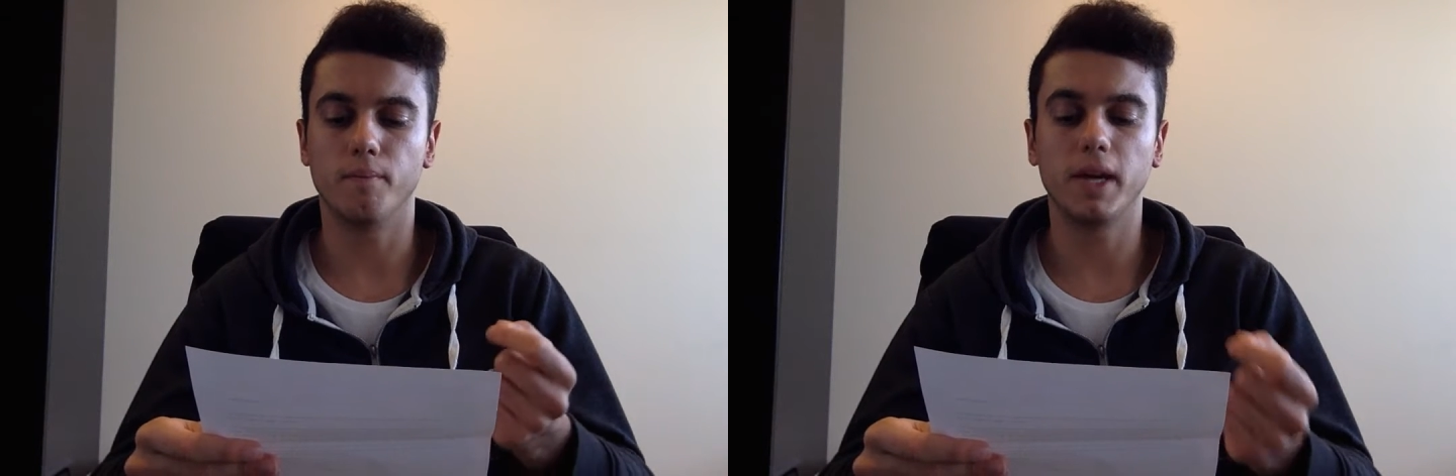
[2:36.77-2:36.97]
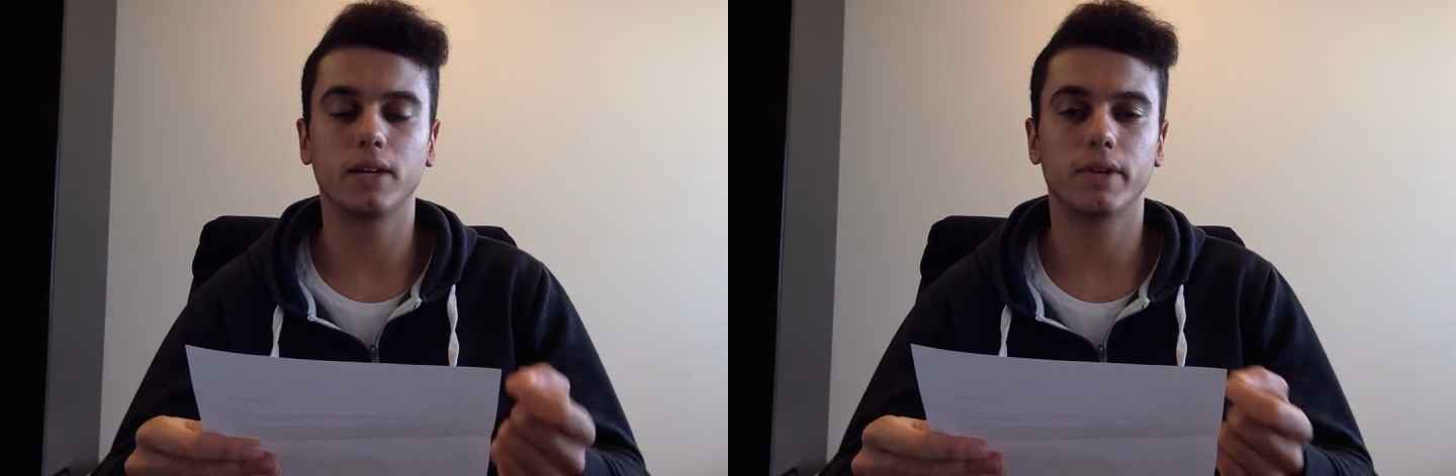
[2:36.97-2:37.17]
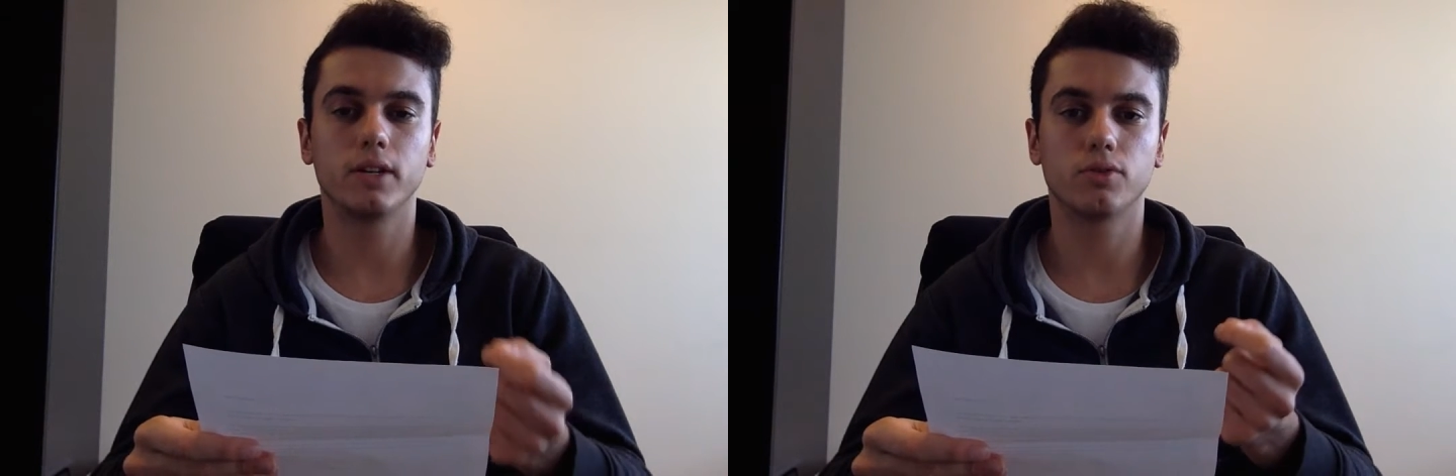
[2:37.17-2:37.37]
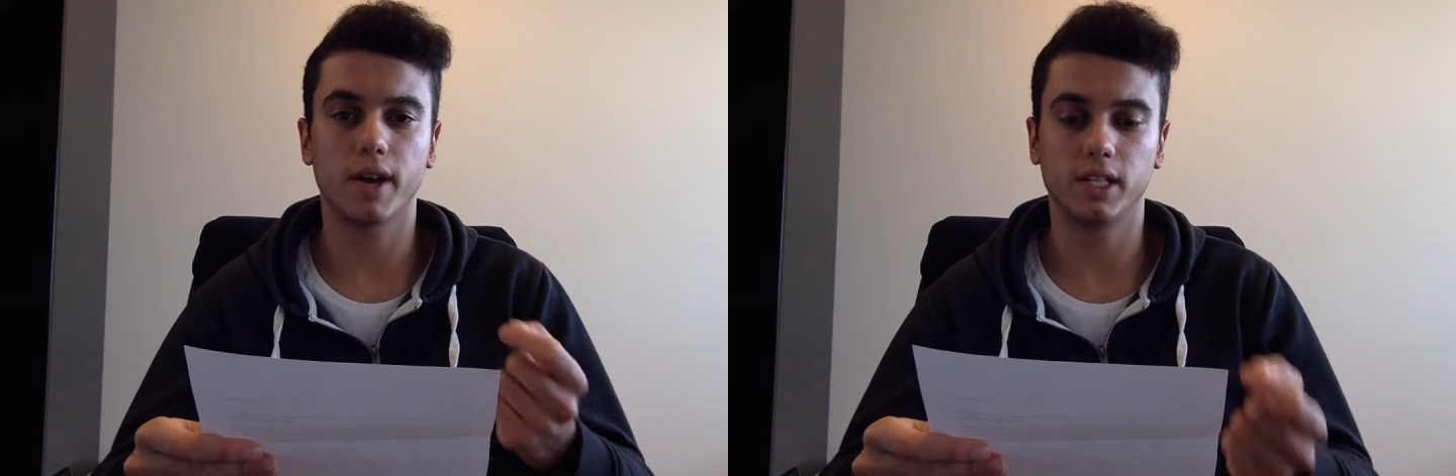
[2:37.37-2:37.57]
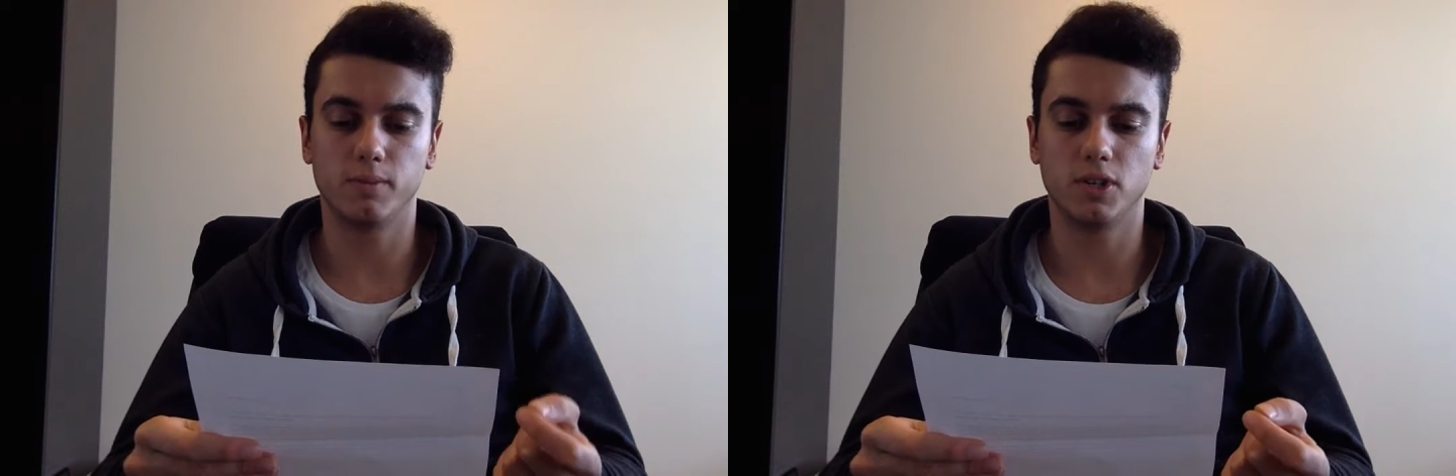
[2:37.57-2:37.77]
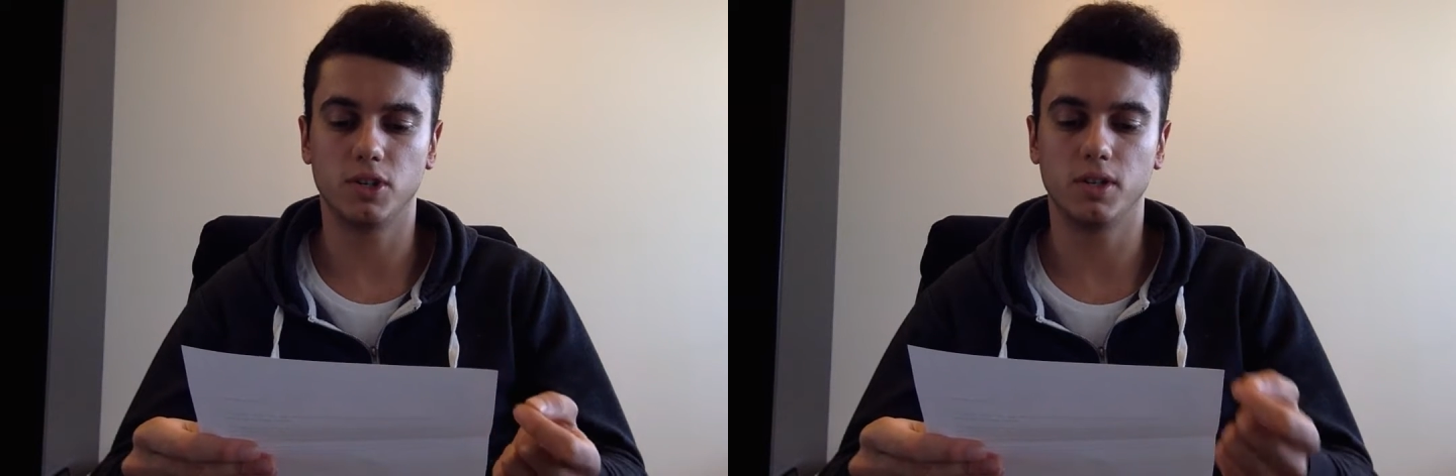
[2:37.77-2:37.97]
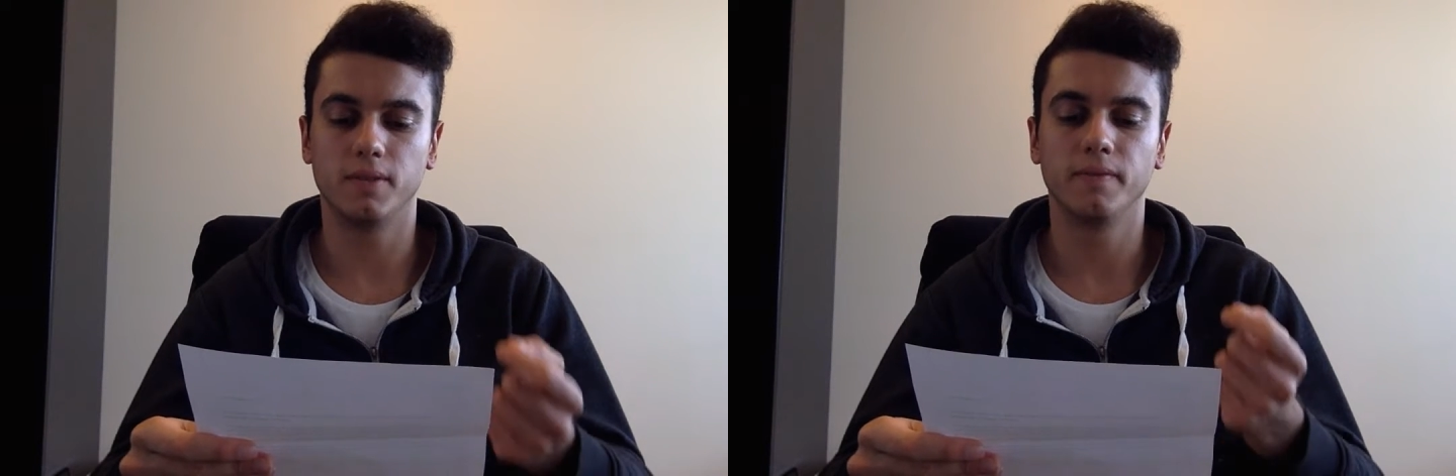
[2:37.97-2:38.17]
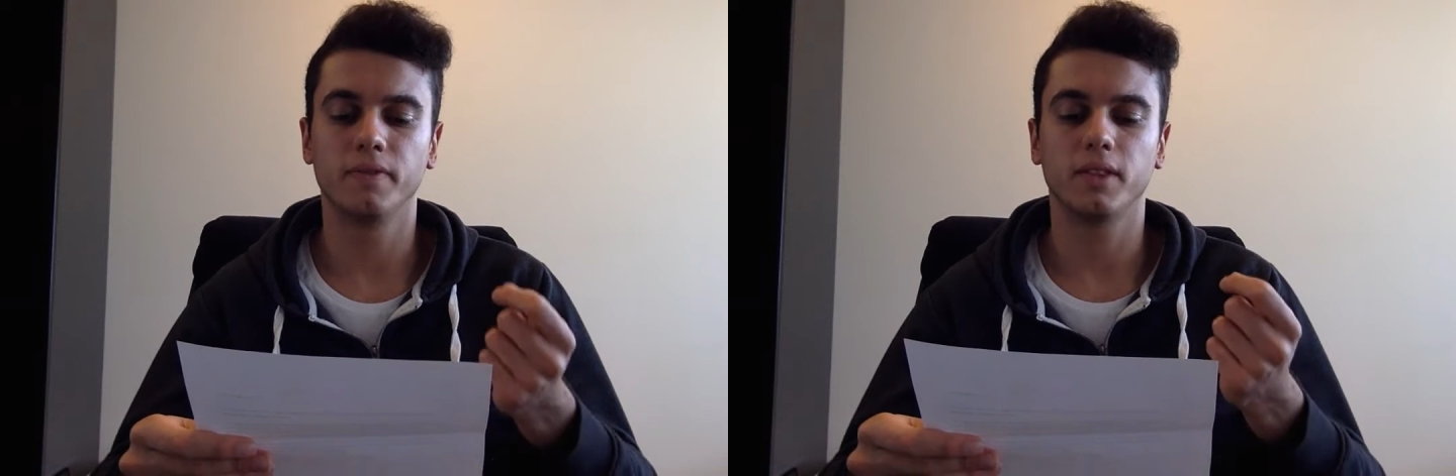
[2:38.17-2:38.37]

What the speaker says: metering, transmission,